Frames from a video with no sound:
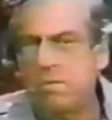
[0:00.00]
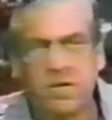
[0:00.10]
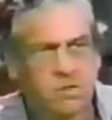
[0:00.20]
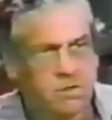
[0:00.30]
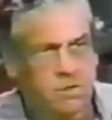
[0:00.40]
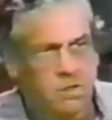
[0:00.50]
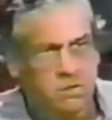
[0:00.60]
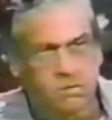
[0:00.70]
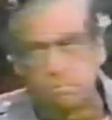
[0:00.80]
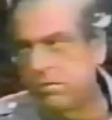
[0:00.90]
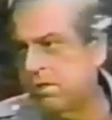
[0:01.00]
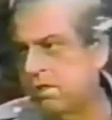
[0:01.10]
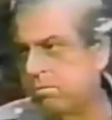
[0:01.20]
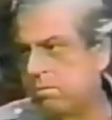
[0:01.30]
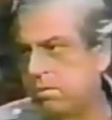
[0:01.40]
back to their homes in
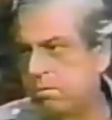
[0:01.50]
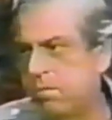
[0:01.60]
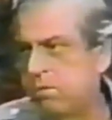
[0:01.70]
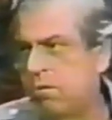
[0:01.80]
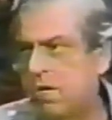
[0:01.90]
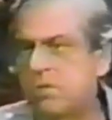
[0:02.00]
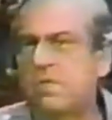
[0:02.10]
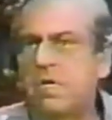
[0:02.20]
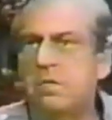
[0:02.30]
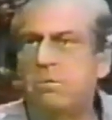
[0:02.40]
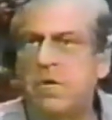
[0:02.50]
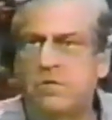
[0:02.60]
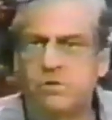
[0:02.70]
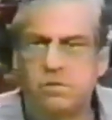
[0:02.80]
the Midwest and the West.